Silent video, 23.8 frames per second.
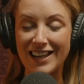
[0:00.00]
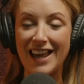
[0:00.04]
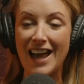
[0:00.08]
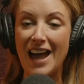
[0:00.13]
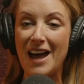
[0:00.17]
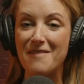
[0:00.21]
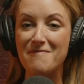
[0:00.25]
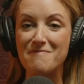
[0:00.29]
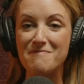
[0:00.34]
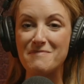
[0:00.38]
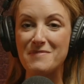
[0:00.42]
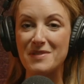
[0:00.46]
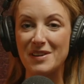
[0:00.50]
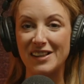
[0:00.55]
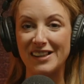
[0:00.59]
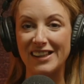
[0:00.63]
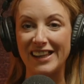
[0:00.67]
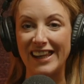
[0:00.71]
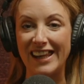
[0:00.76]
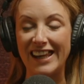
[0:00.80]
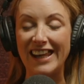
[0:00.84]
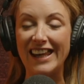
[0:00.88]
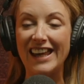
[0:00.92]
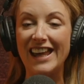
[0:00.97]

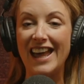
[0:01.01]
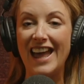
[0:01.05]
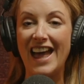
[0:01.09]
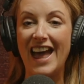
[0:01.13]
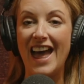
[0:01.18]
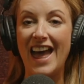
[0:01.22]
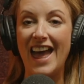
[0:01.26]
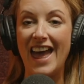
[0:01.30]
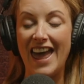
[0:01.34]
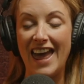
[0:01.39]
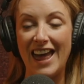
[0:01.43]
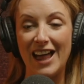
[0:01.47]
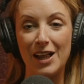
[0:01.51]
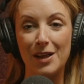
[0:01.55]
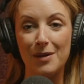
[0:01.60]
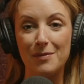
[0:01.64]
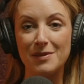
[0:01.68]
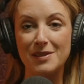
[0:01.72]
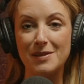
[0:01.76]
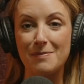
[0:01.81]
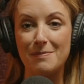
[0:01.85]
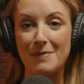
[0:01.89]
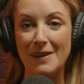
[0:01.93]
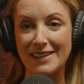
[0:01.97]
Kimberley
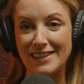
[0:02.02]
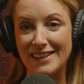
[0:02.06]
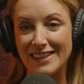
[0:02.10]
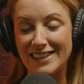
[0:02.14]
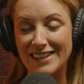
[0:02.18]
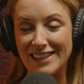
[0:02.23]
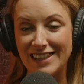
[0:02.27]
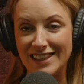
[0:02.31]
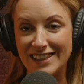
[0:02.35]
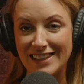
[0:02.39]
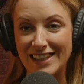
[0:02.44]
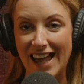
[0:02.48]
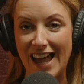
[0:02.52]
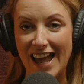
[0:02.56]
helps businesses